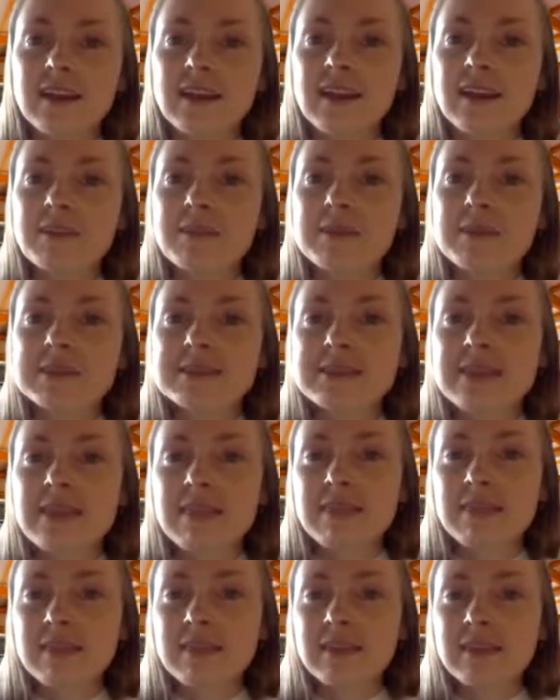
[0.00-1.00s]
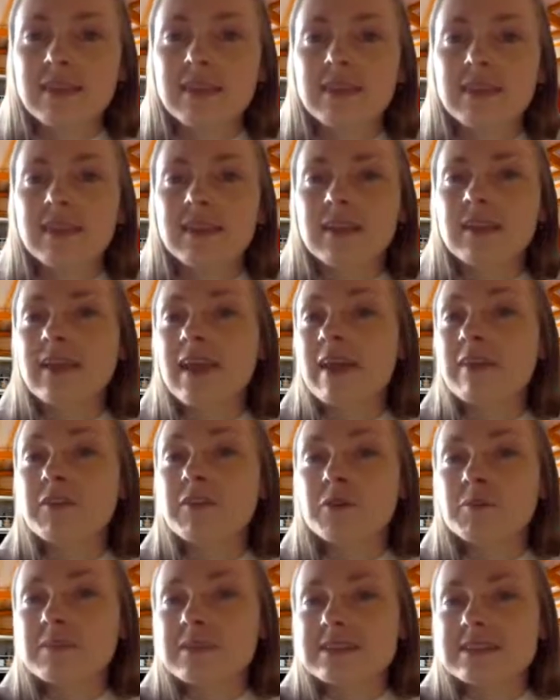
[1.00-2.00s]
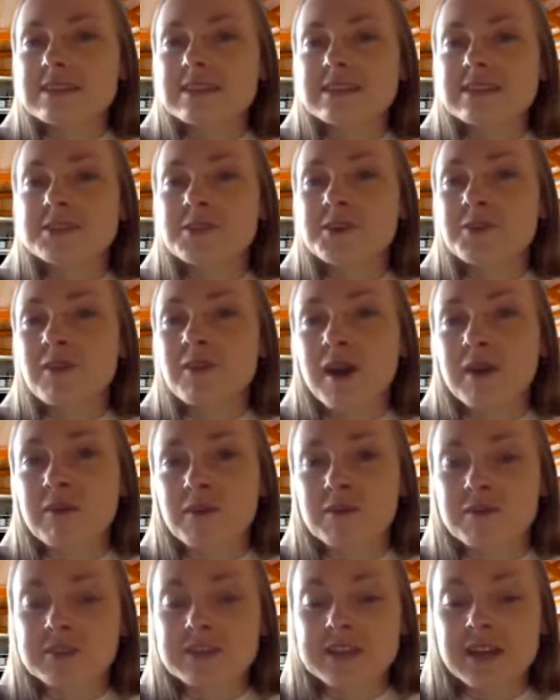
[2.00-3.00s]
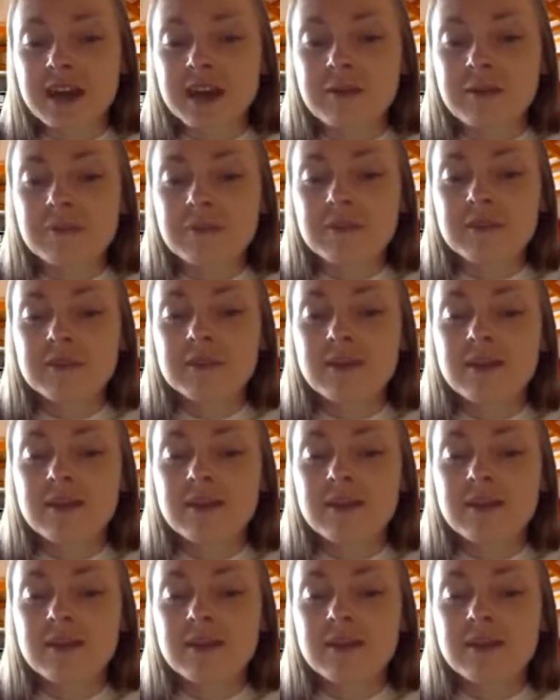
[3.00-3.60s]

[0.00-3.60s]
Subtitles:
It means that can your business survive over time?